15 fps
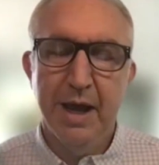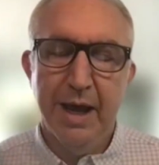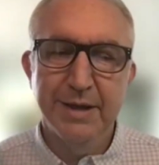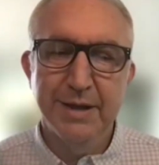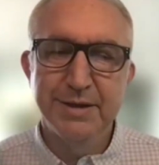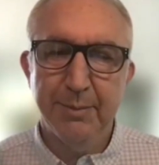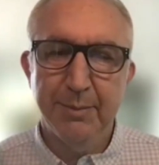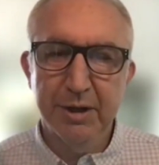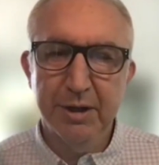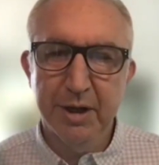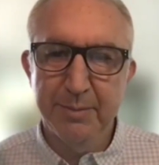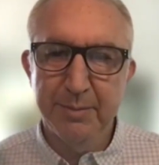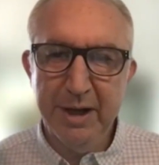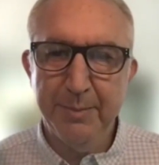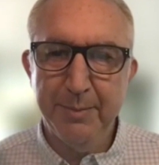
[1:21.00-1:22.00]
And tell me a
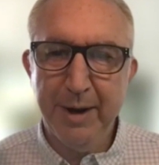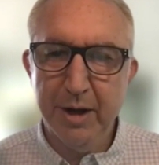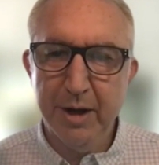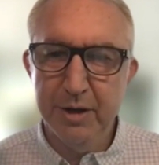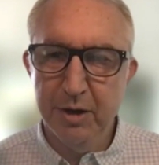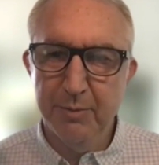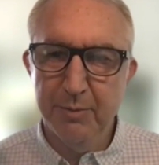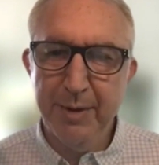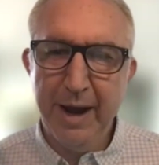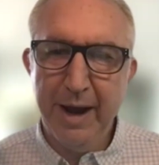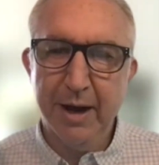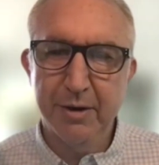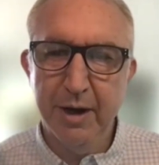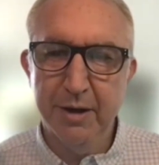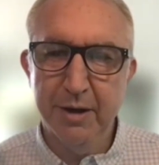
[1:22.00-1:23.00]
little bit about your
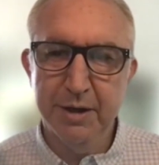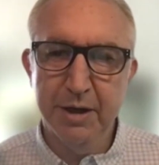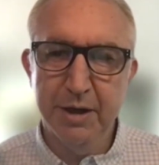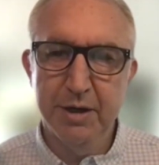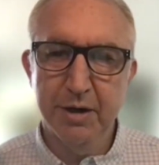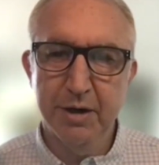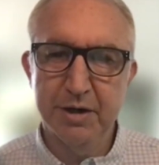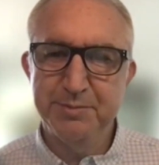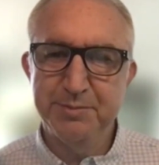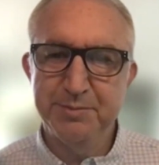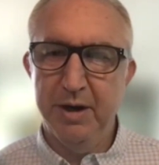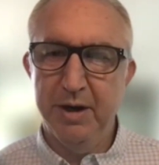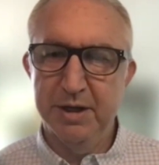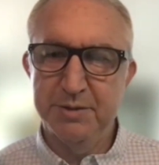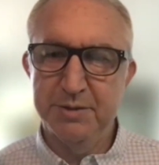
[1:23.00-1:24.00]
background and your
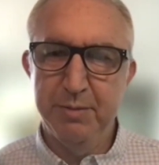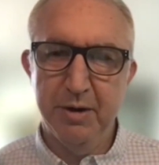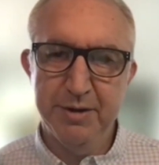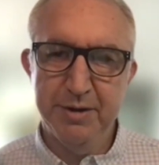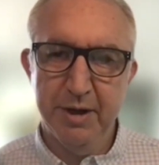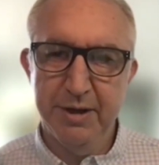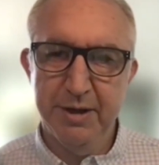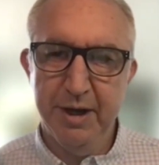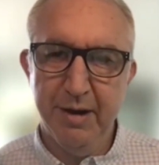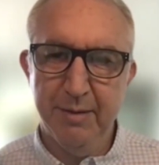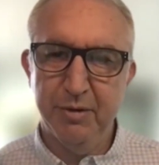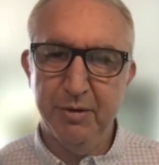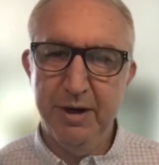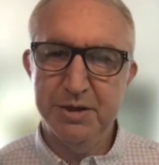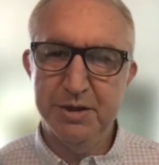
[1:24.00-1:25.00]
experience, both on the
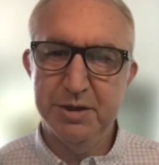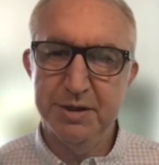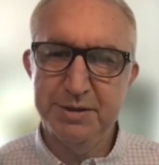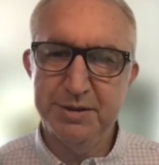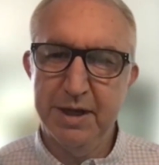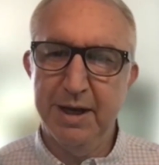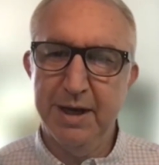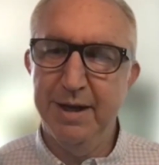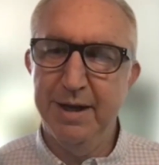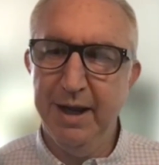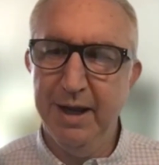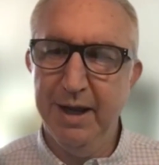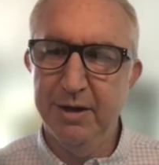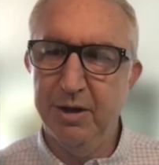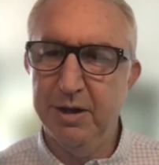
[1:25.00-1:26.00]
operational side
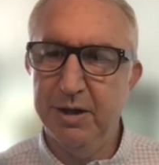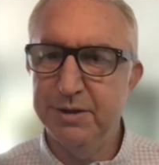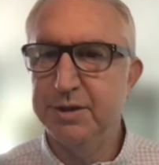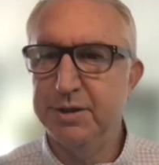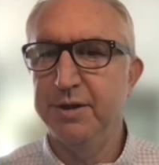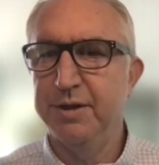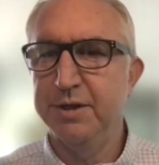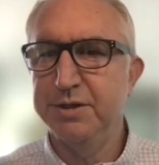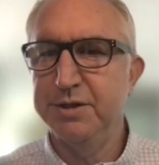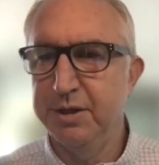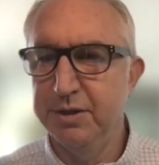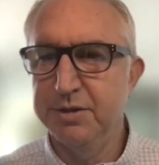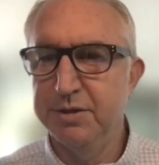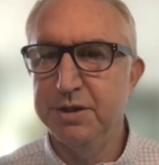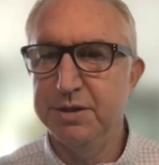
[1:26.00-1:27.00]
and also on the
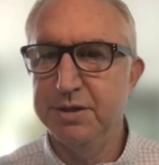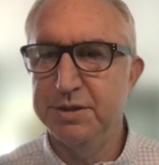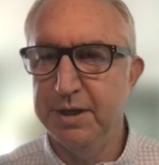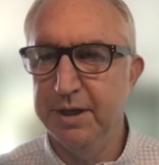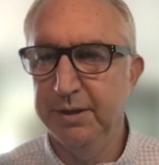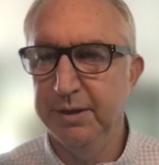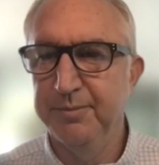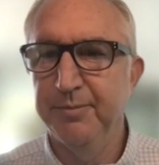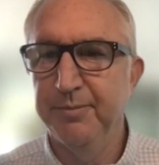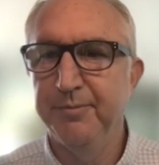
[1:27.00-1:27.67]
solution side.